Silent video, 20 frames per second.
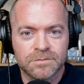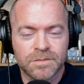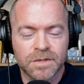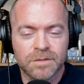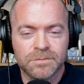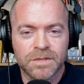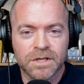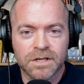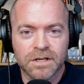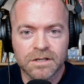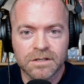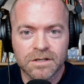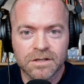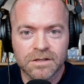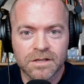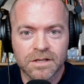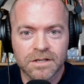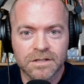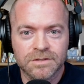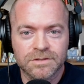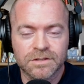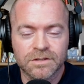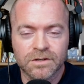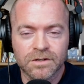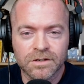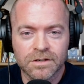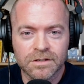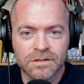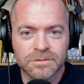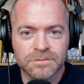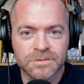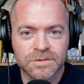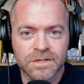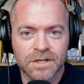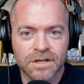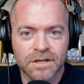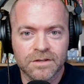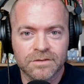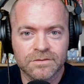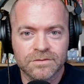bumping into things and hurting
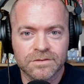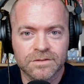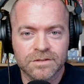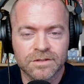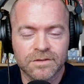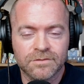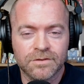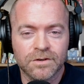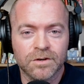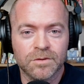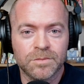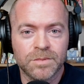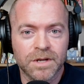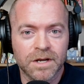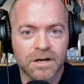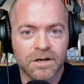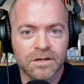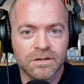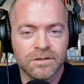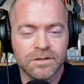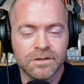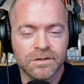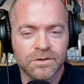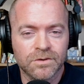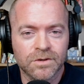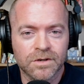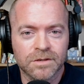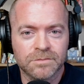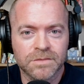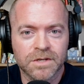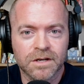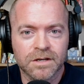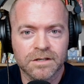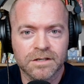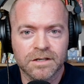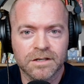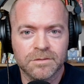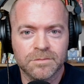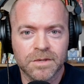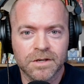themselves. If you're a parent, you know what I'm
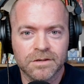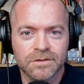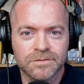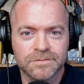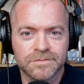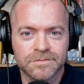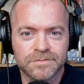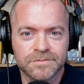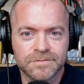talking about.